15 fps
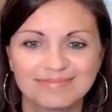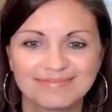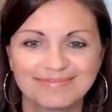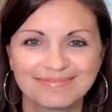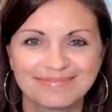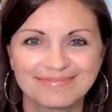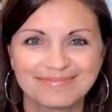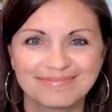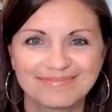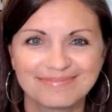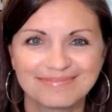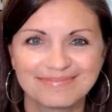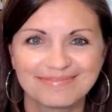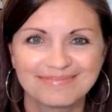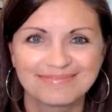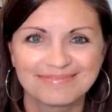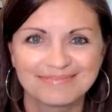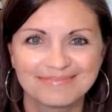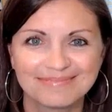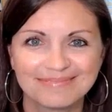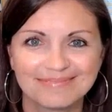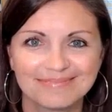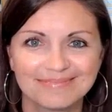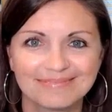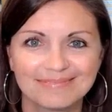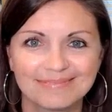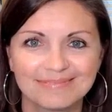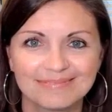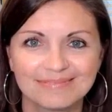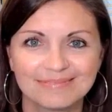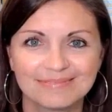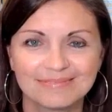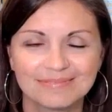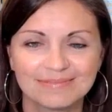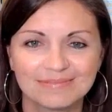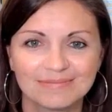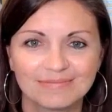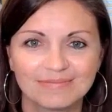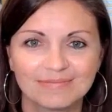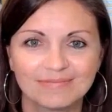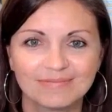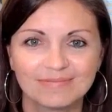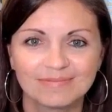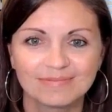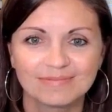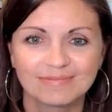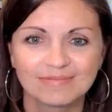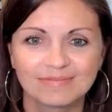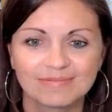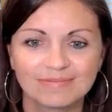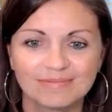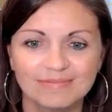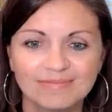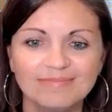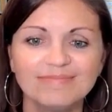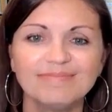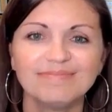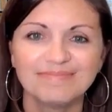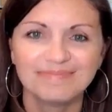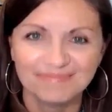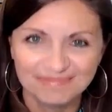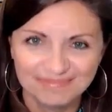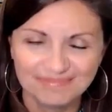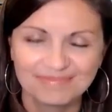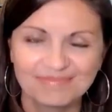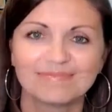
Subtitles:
The person shown says nothing.